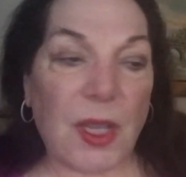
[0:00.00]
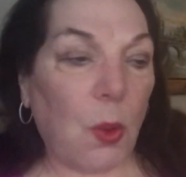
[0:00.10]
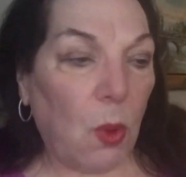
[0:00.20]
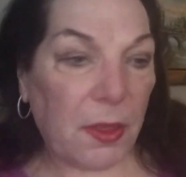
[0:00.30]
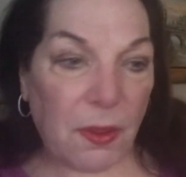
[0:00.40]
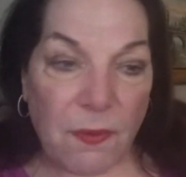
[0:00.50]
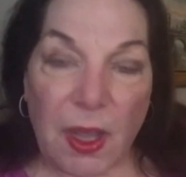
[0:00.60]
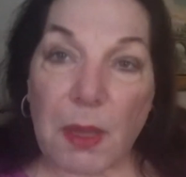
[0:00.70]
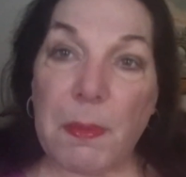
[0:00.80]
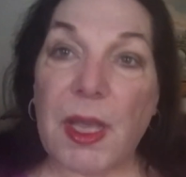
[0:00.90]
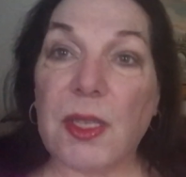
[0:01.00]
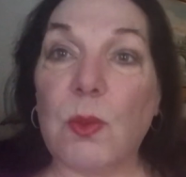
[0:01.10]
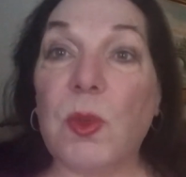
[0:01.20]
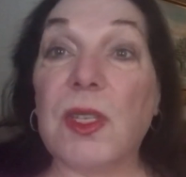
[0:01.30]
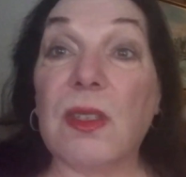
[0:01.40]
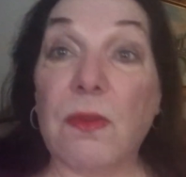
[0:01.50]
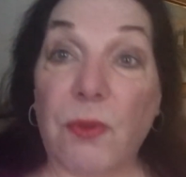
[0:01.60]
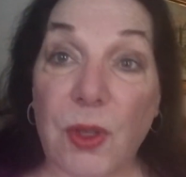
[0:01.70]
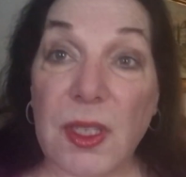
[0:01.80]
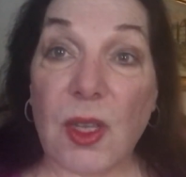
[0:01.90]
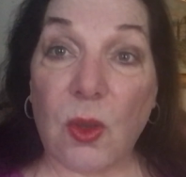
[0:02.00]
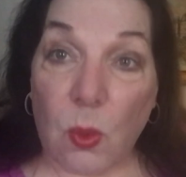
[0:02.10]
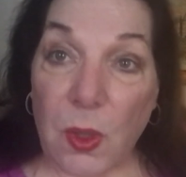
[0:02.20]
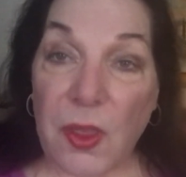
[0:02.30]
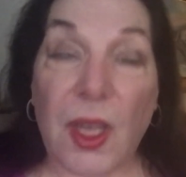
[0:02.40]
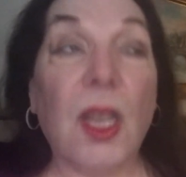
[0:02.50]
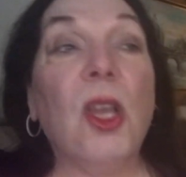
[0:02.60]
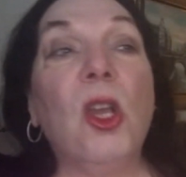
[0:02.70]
I want the fucking bells and whistles and frills that go with it.